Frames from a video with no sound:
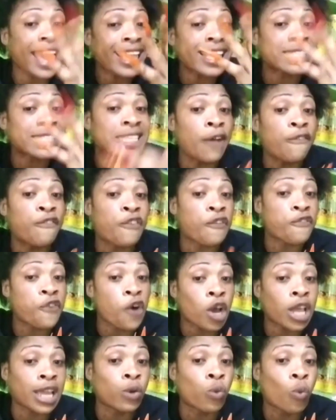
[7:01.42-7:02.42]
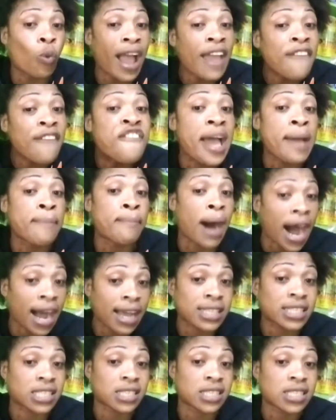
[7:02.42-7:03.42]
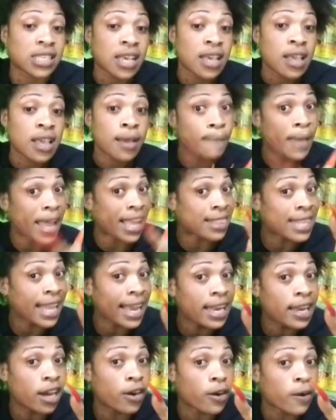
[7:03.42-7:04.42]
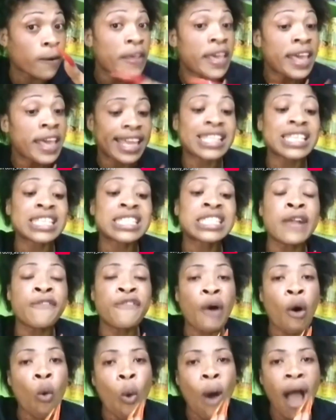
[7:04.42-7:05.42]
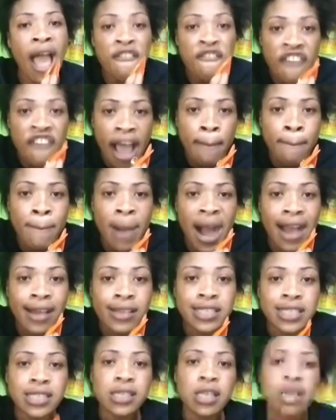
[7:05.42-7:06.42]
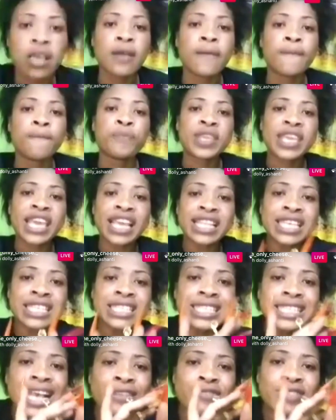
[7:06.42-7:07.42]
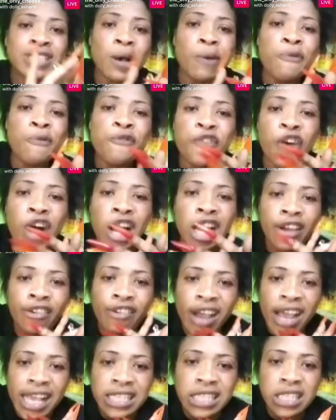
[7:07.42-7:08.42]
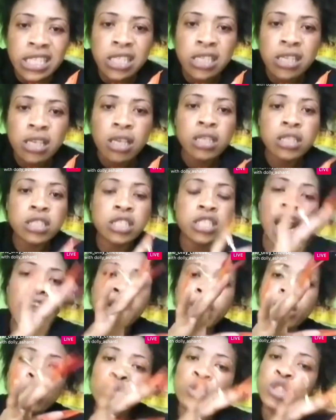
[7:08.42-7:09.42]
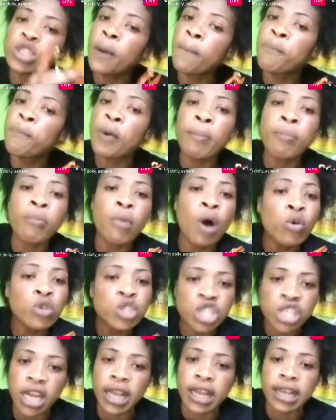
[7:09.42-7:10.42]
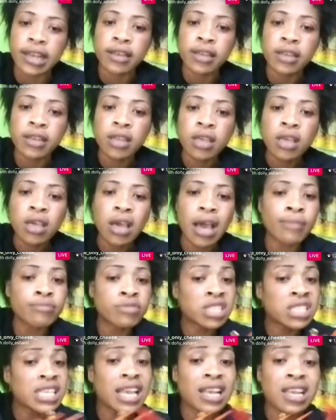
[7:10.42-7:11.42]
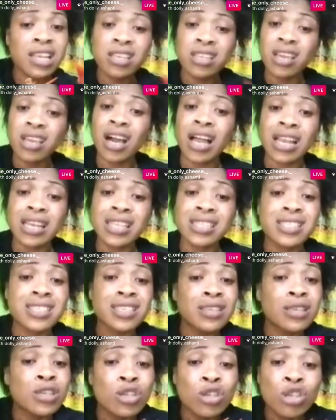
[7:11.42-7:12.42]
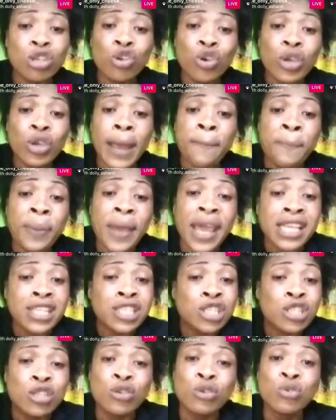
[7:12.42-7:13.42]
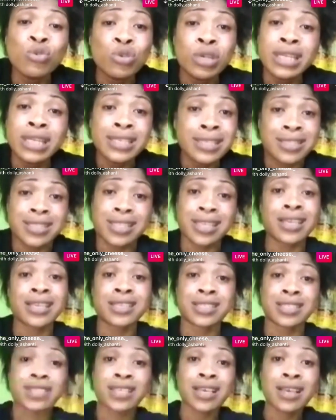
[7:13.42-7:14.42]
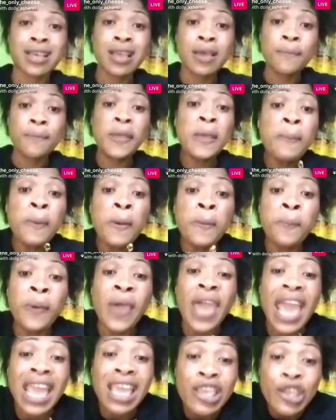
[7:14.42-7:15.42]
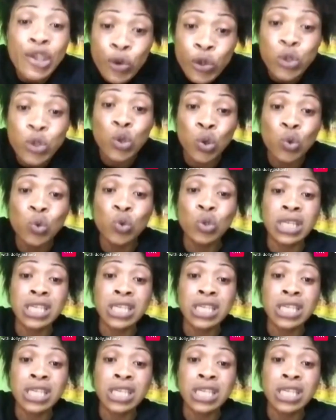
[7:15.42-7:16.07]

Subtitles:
get yourself a fucking Wi-Fi box. May I tell you, get yourself a Wi-Fi box, get yourself some followers, start do some promotion. I'm telling y'all, you get paid to do these things. People pay you to do